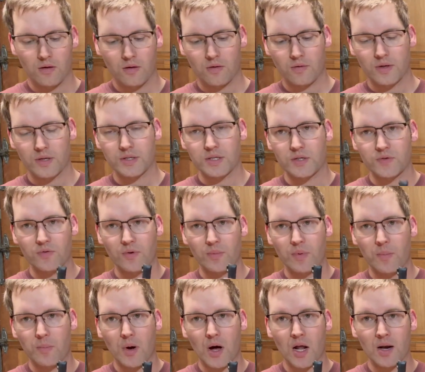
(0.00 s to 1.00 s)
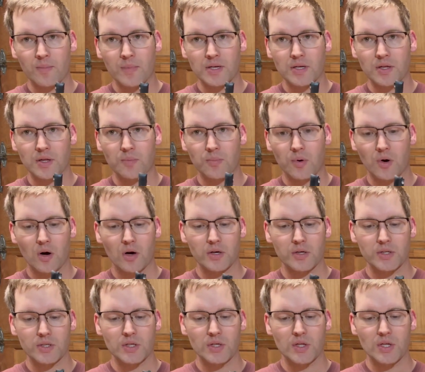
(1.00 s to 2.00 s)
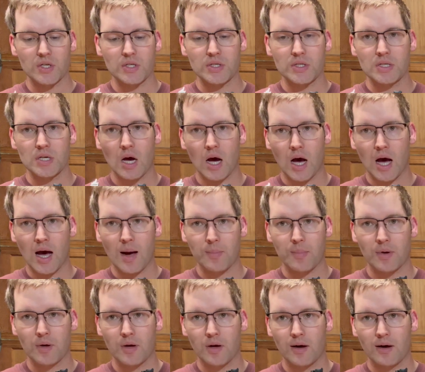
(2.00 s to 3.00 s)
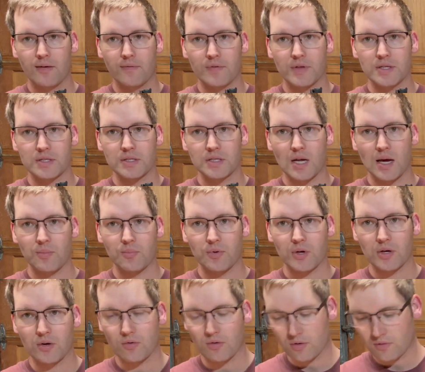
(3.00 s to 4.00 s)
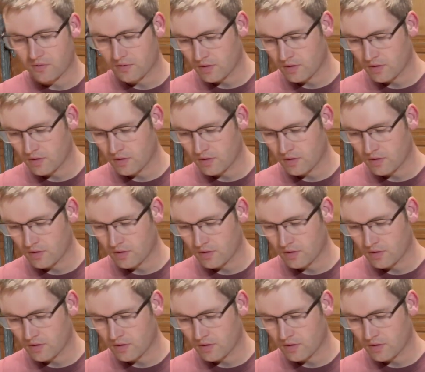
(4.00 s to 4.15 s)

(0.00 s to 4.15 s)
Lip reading: This is from the bottom end of the part to the top of this snap ring groove.